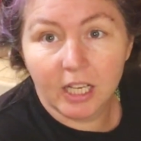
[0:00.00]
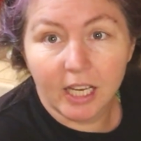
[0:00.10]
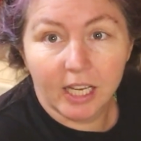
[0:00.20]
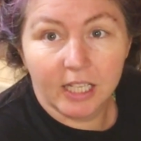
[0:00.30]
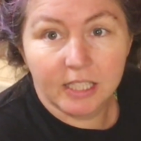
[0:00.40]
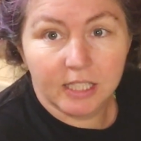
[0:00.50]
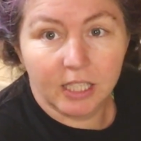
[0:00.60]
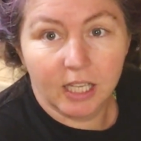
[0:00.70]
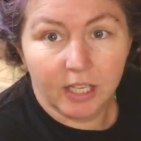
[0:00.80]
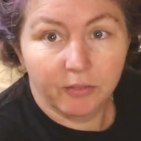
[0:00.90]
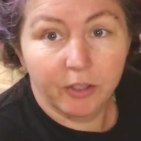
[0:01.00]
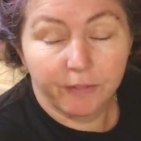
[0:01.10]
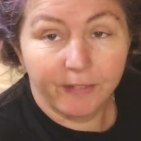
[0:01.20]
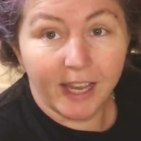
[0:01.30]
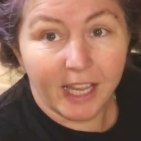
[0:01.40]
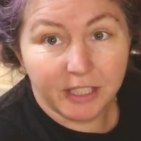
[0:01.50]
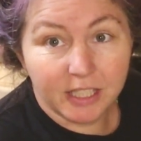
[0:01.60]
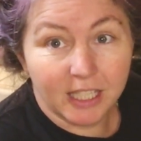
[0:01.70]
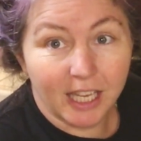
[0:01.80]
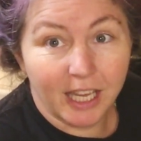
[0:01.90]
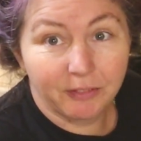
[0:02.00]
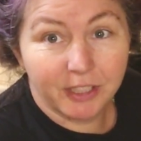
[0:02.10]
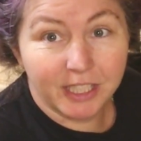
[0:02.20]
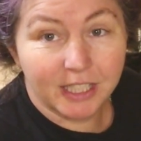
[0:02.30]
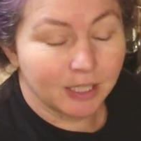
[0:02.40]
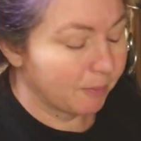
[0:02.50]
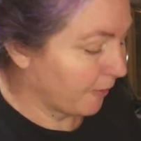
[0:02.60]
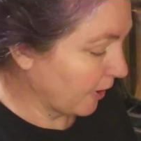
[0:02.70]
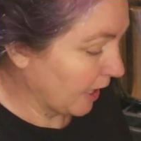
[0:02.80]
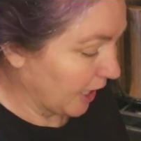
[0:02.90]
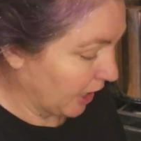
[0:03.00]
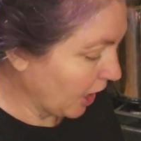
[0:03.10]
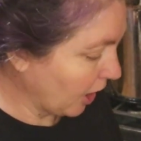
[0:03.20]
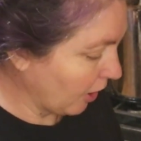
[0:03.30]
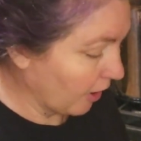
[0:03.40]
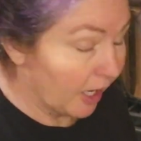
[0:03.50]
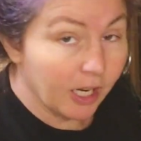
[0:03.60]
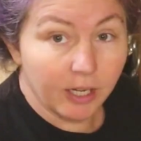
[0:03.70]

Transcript: guys, real fast, I'm just, before I let you go,